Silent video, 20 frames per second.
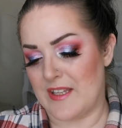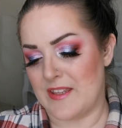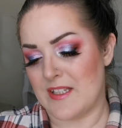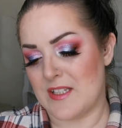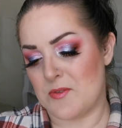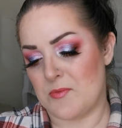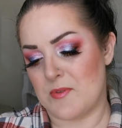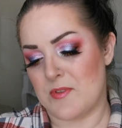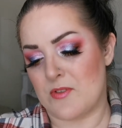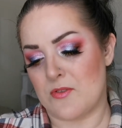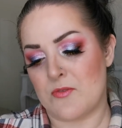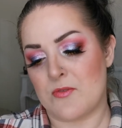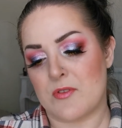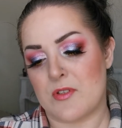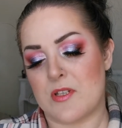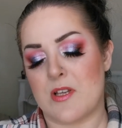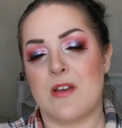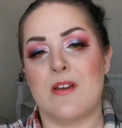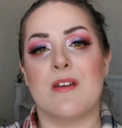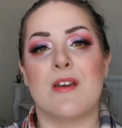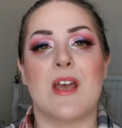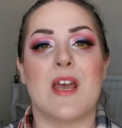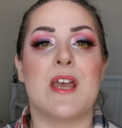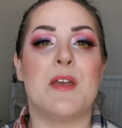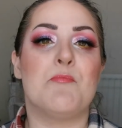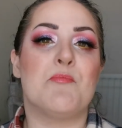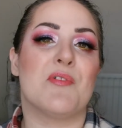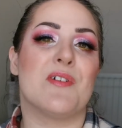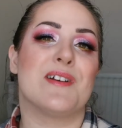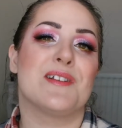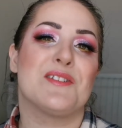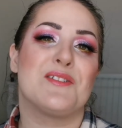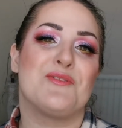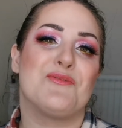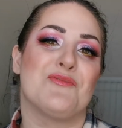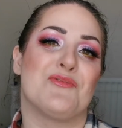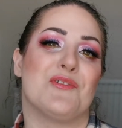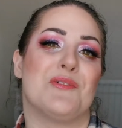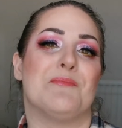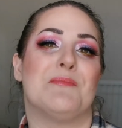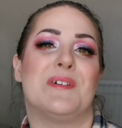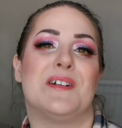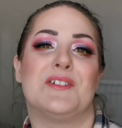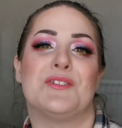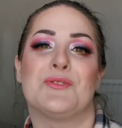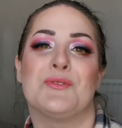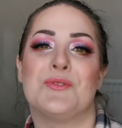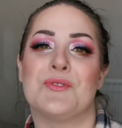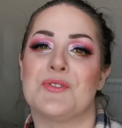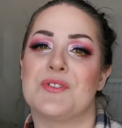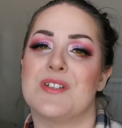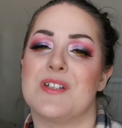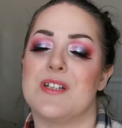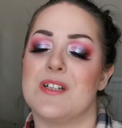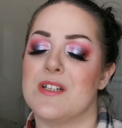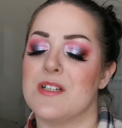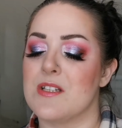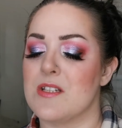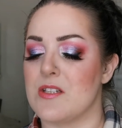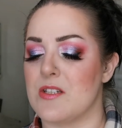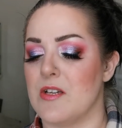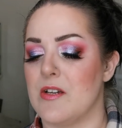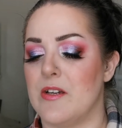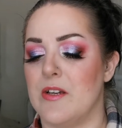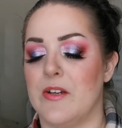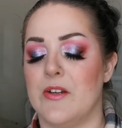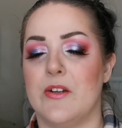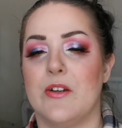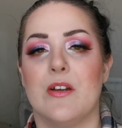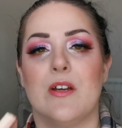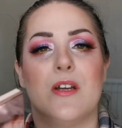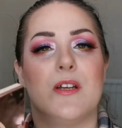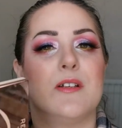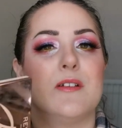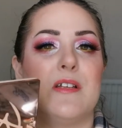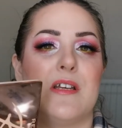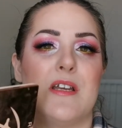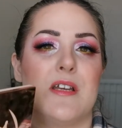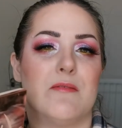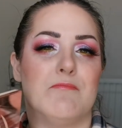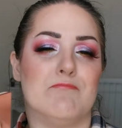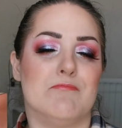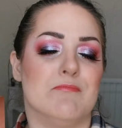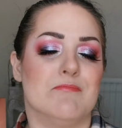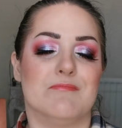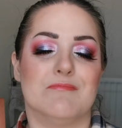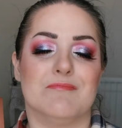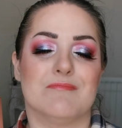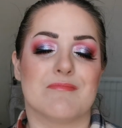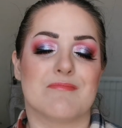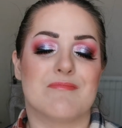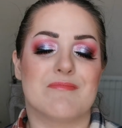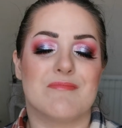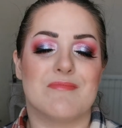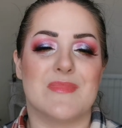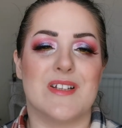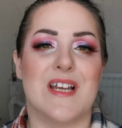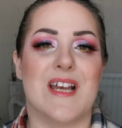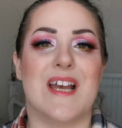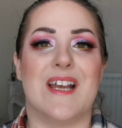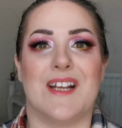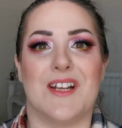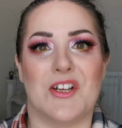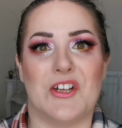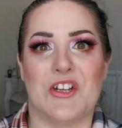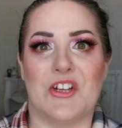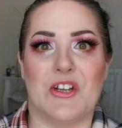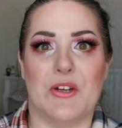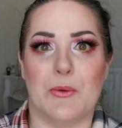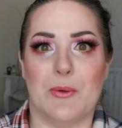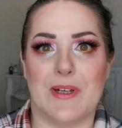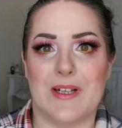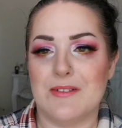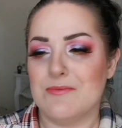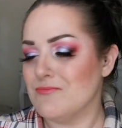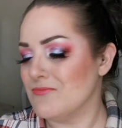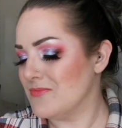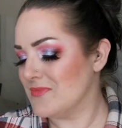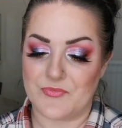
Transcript: And this was also a present from my daughter, so it ain't going nowhere.